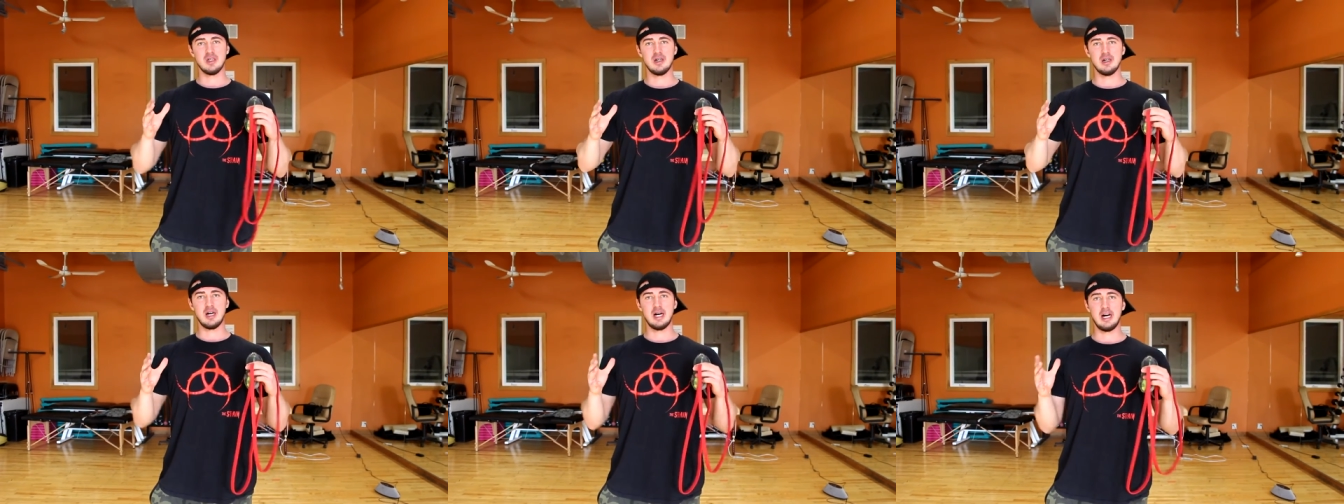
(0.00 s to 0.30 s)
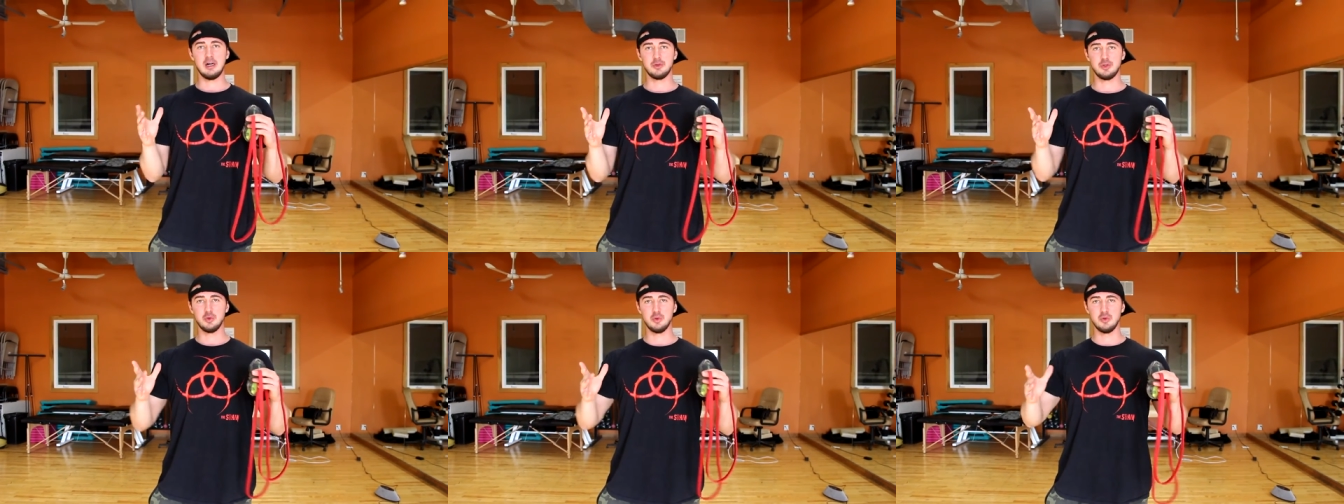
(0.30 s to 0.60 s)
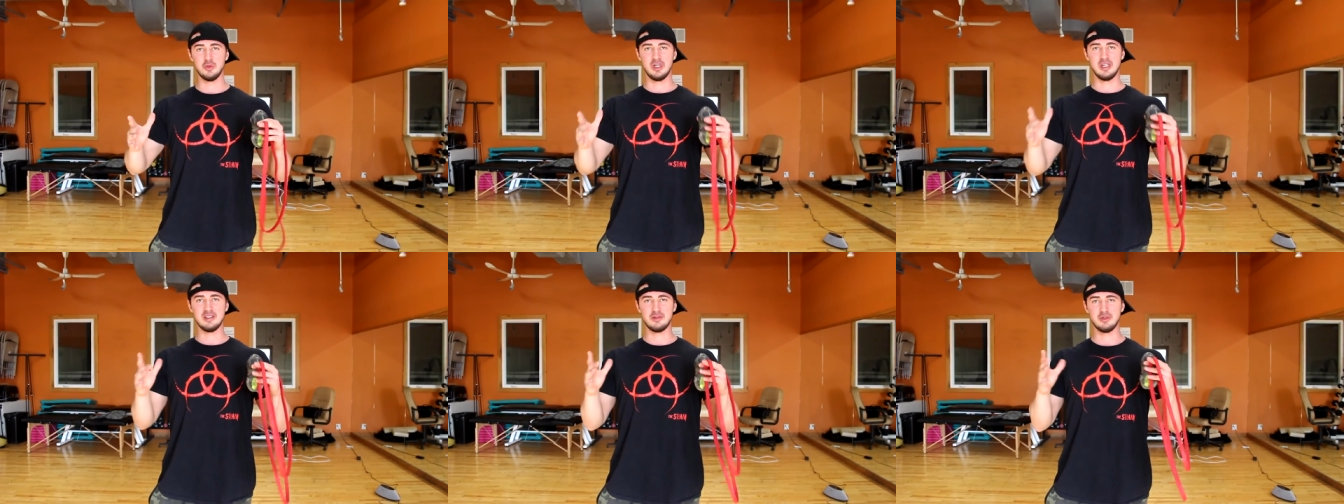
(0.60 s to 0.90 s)
how to
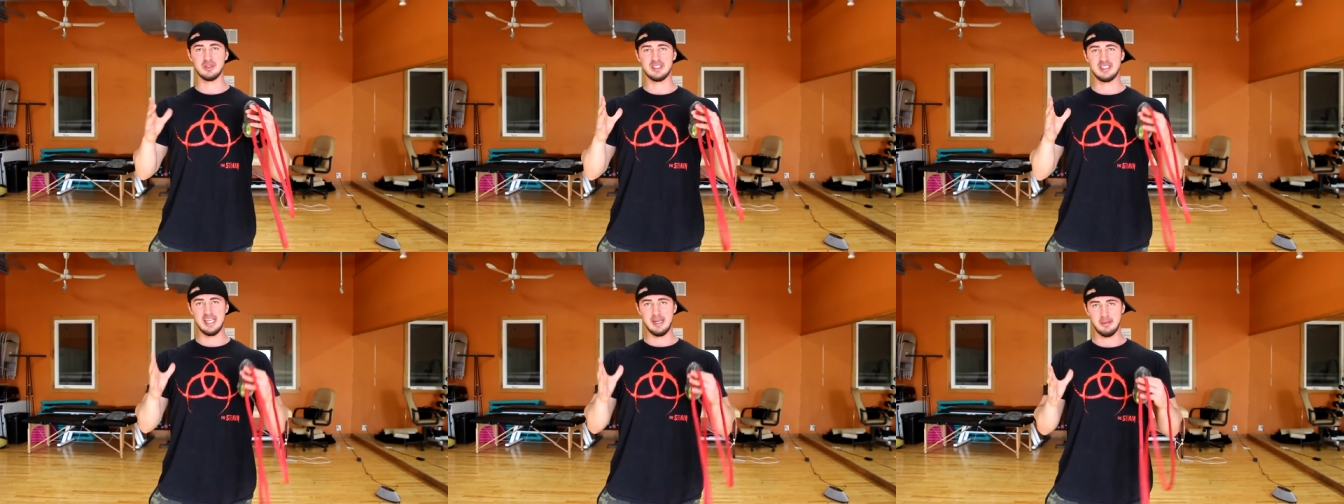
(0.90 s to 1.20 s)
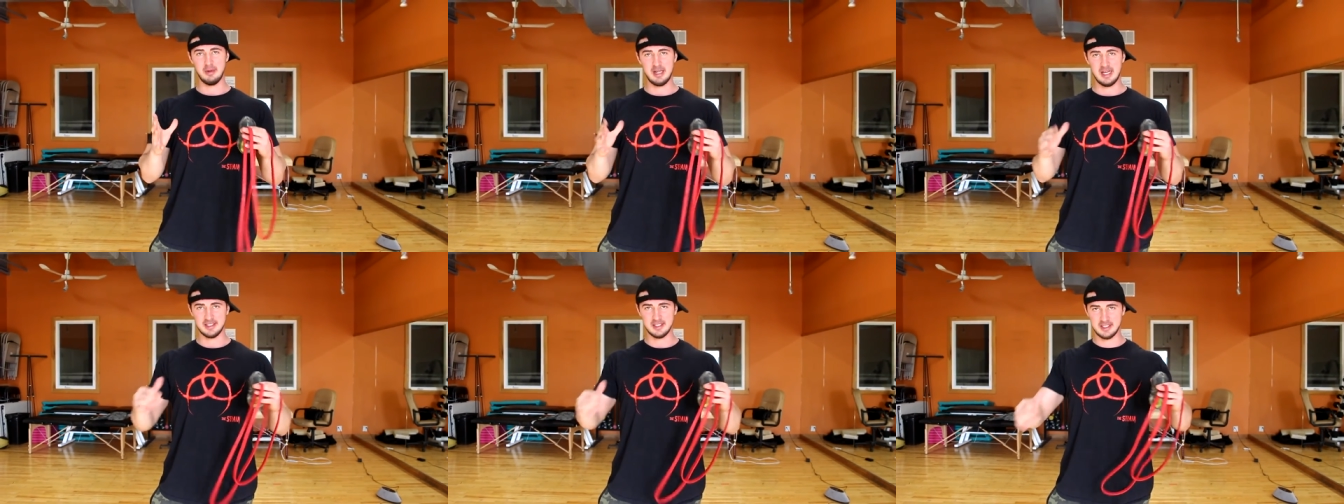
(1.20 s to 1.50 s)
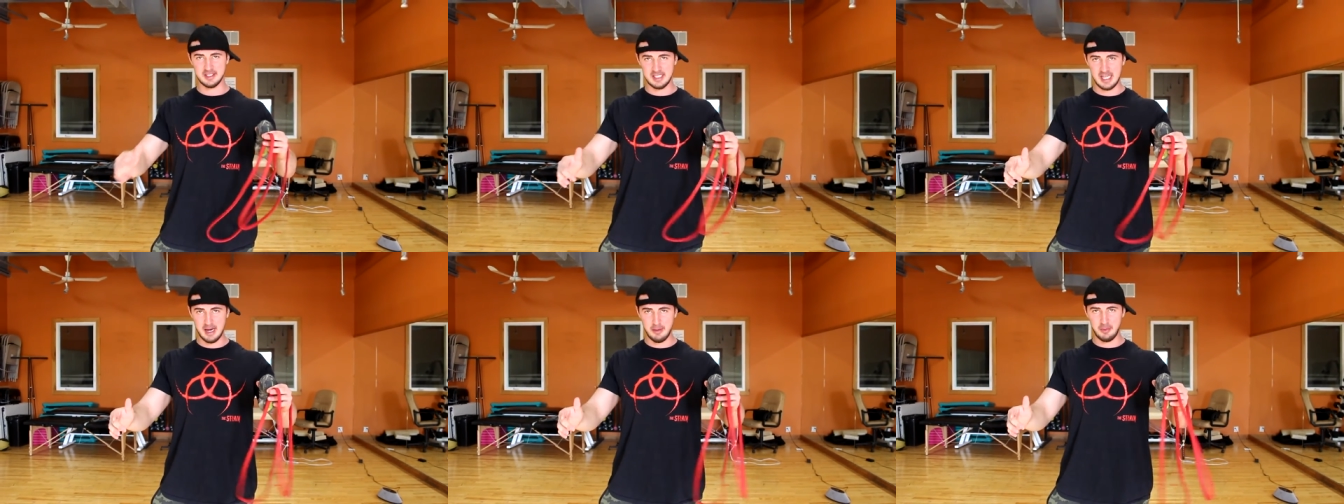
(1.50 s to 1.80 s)
stabilize the
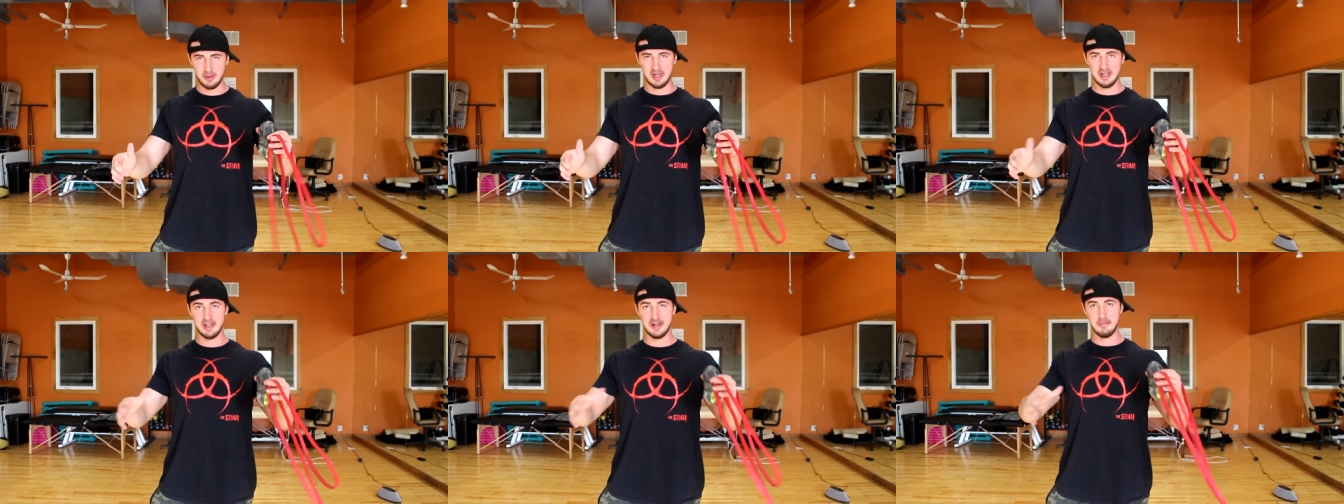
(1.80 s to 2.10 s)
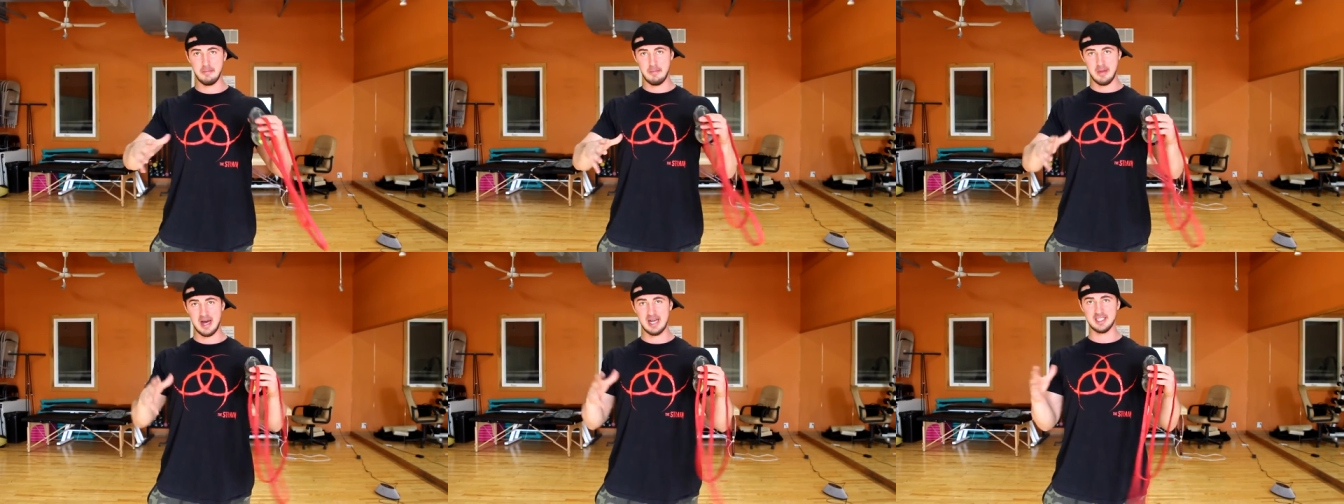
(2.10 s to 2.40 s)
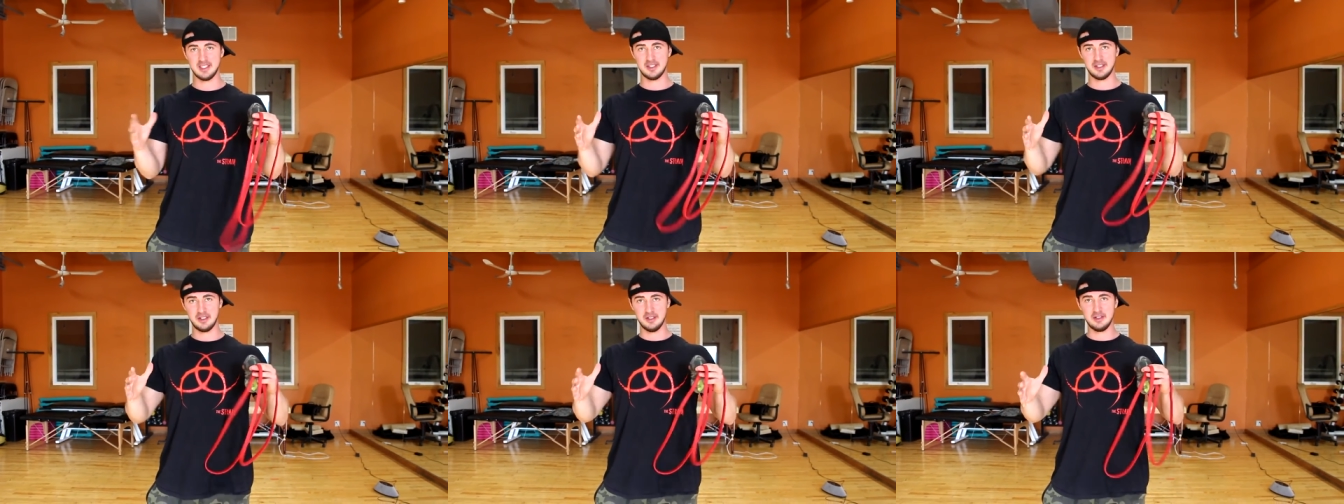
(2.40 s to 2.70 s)
scapula and
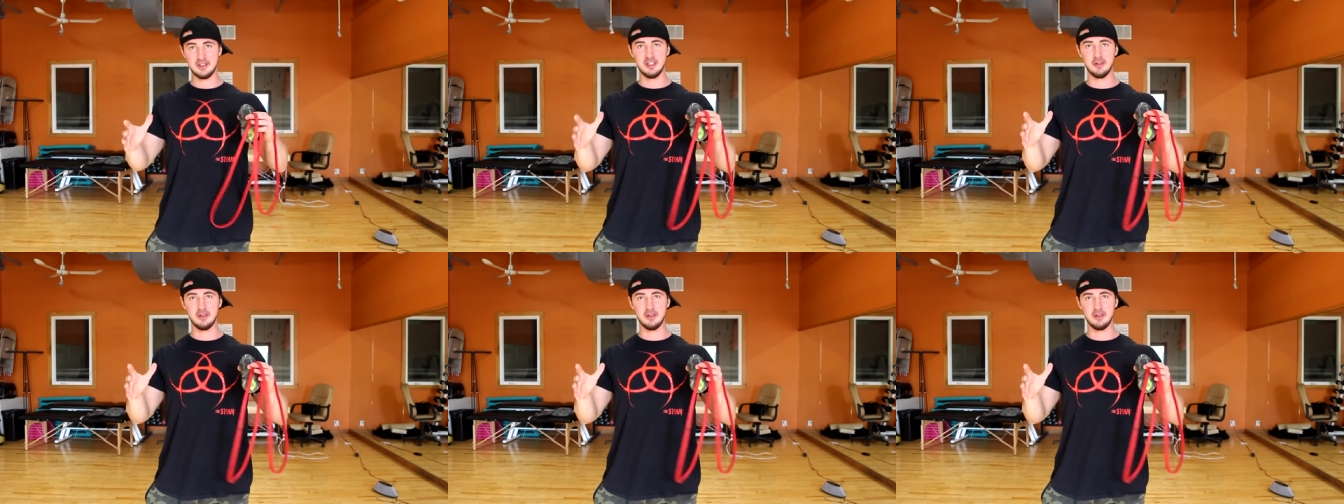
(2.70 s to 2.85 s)
master